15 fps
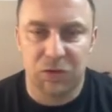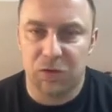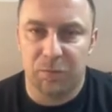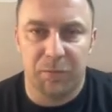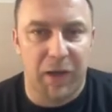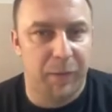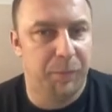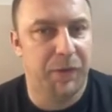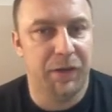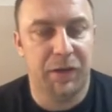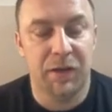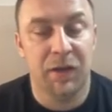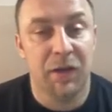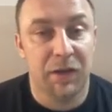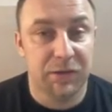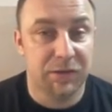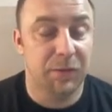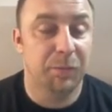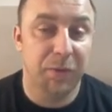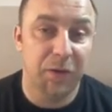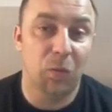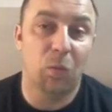So in my opinion,
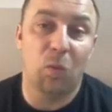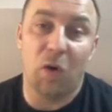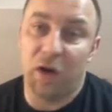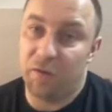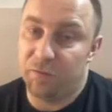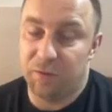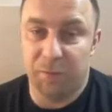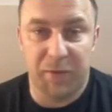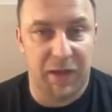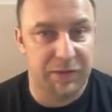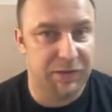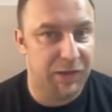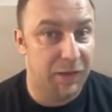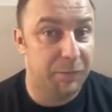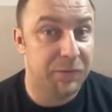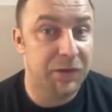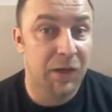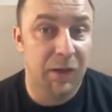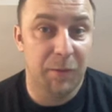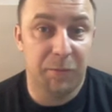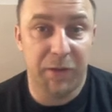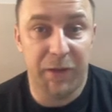simply one of the best games
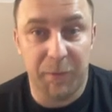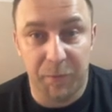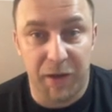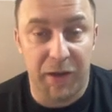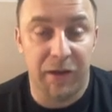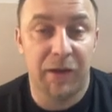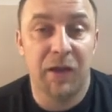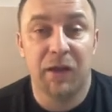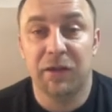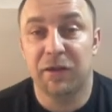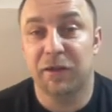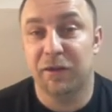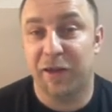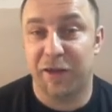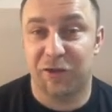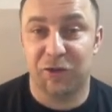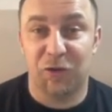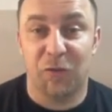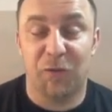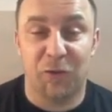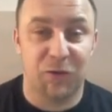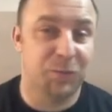played by the legend
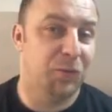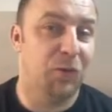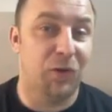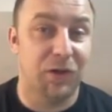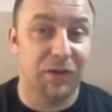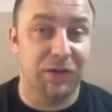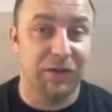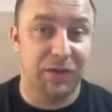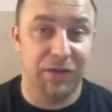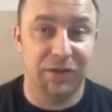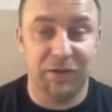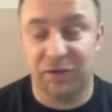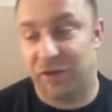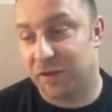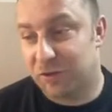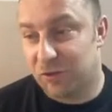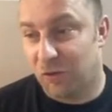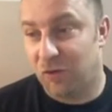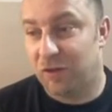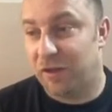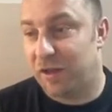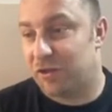of our sport, Ding Liren.
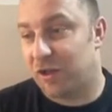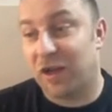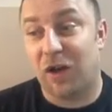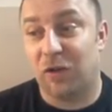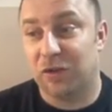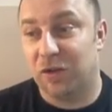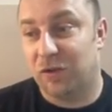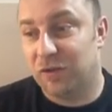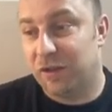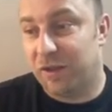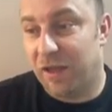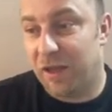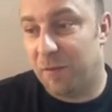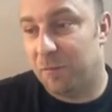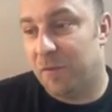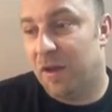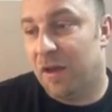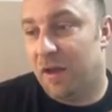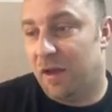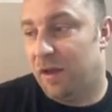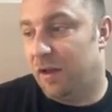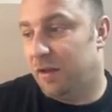So let's check out now the game.
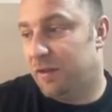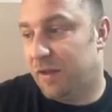uh,